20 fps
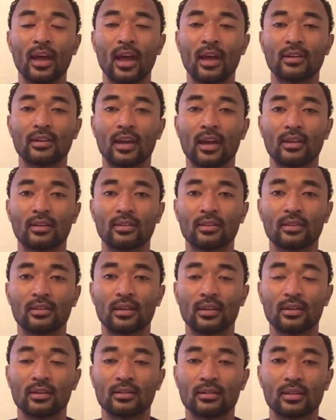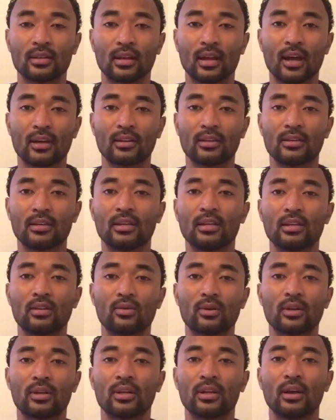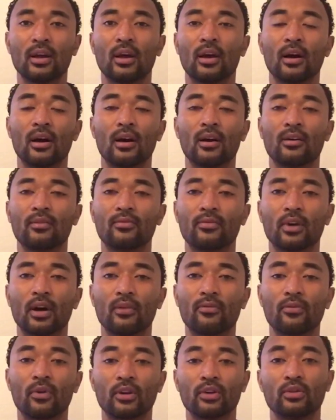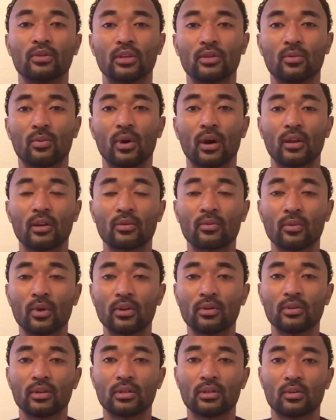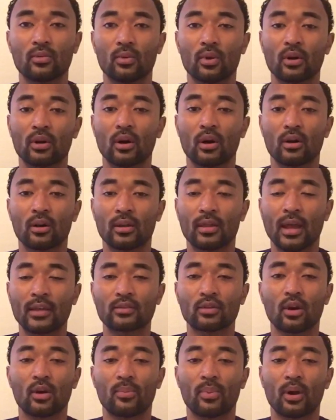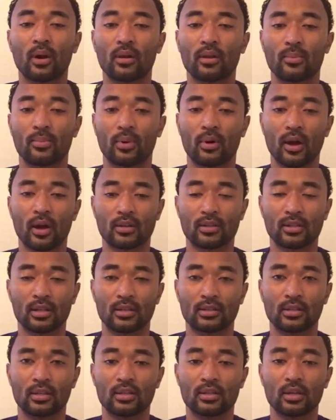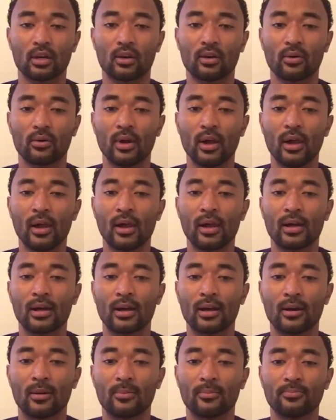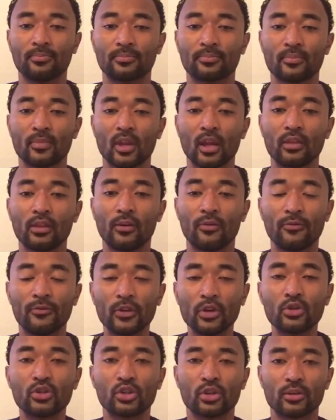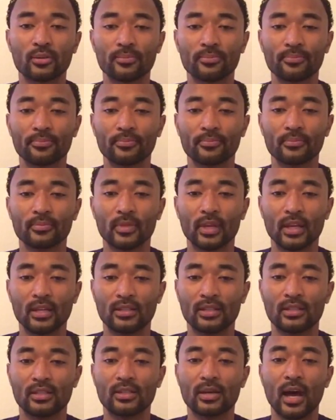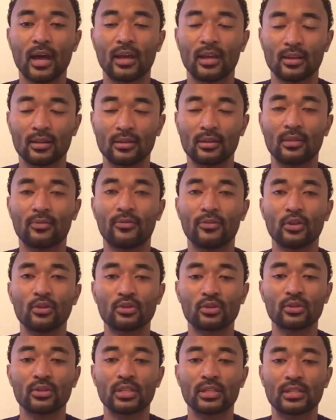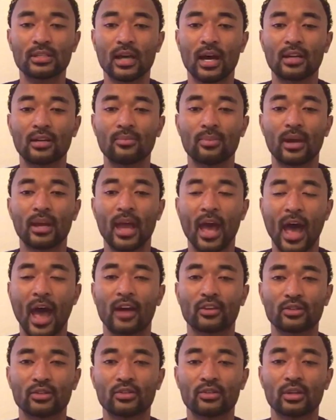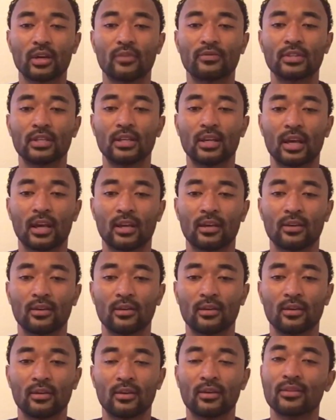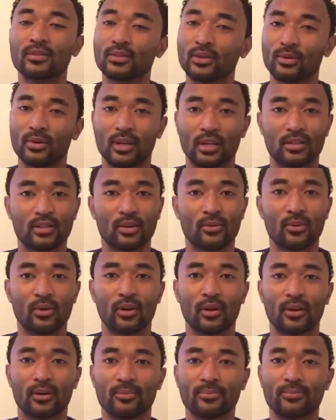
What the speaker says: and get into the kind of the nitty gritty of what you did well and what you need to work on. And that's all part of the process. So the future is decided by actions of today. So get to work.